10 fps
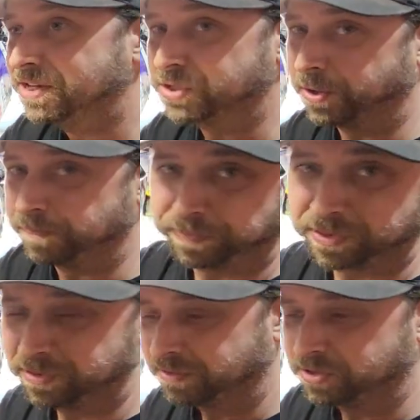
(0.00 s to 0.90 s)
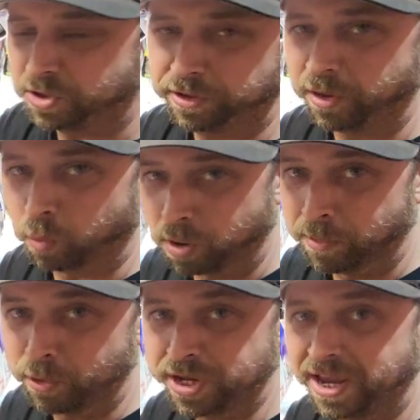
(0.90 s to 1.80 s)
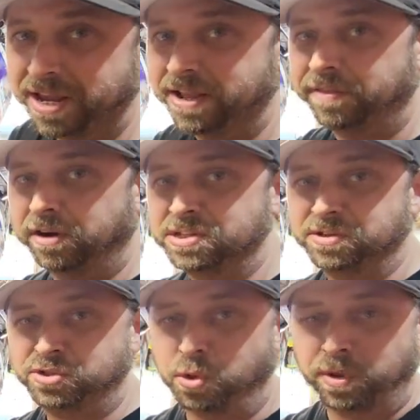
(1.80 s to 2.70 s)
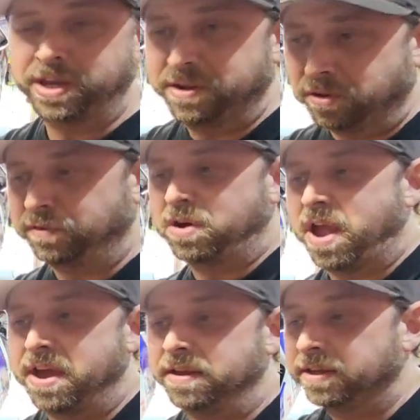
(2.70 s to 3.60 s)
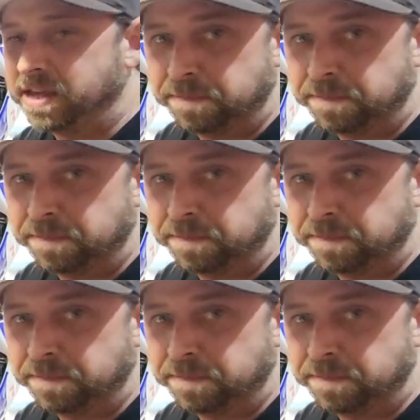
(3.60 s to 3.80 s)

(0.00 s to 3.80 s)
So it's a whole nother wormhole you can get in there. So don't get in over your head.